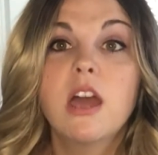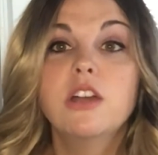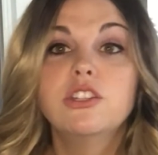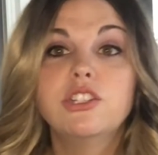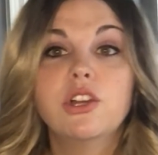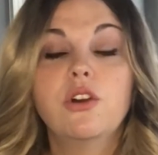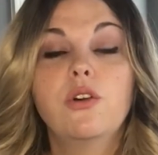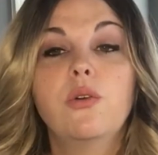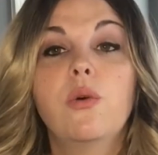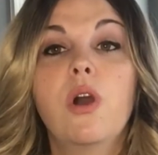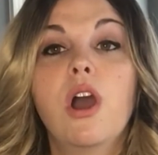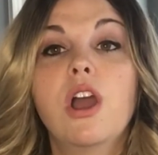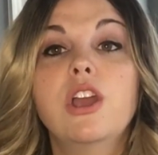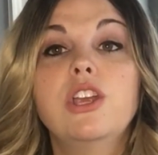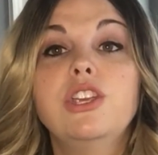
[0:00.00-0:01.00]

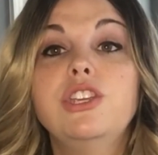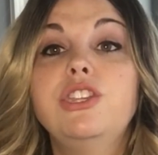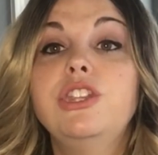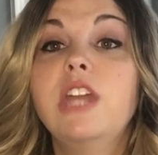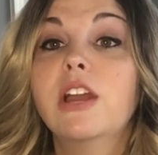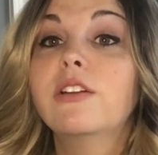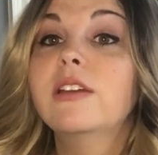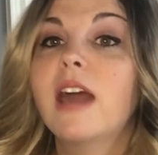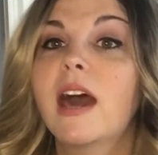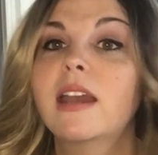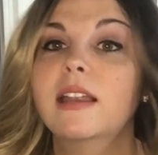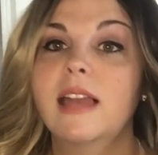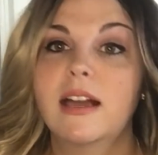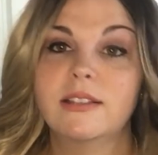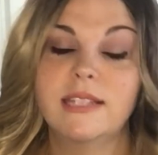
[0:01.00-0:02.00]
So they're not
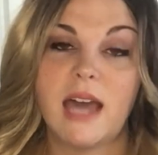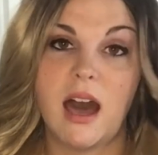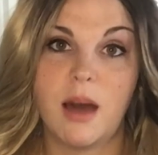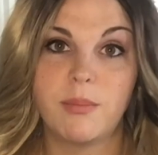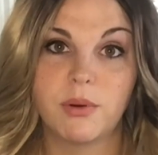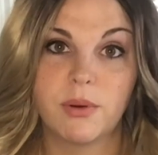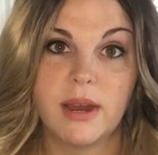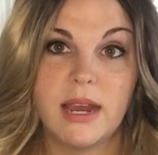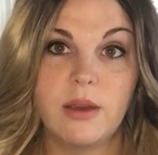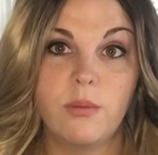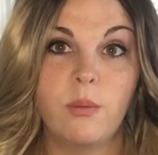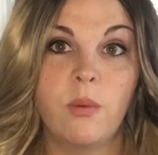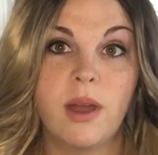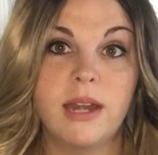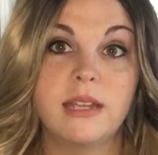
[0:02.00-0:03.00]
allowed to operate
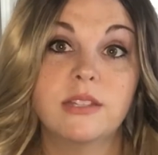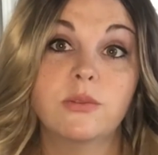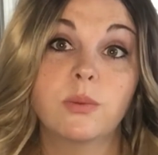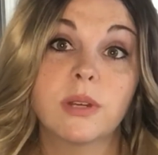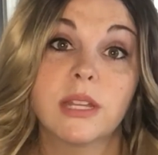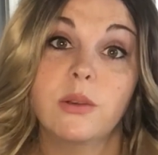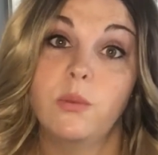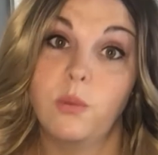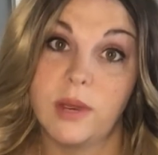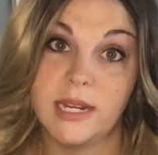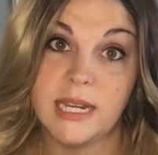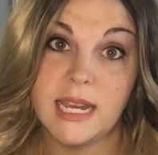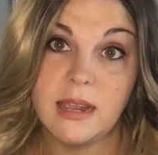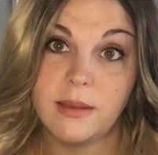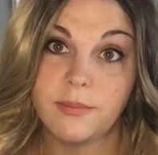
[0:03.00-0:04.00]
when it's really
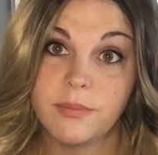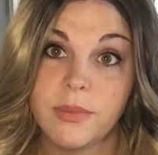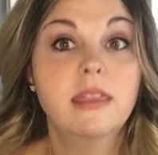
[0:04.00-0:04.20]
windy.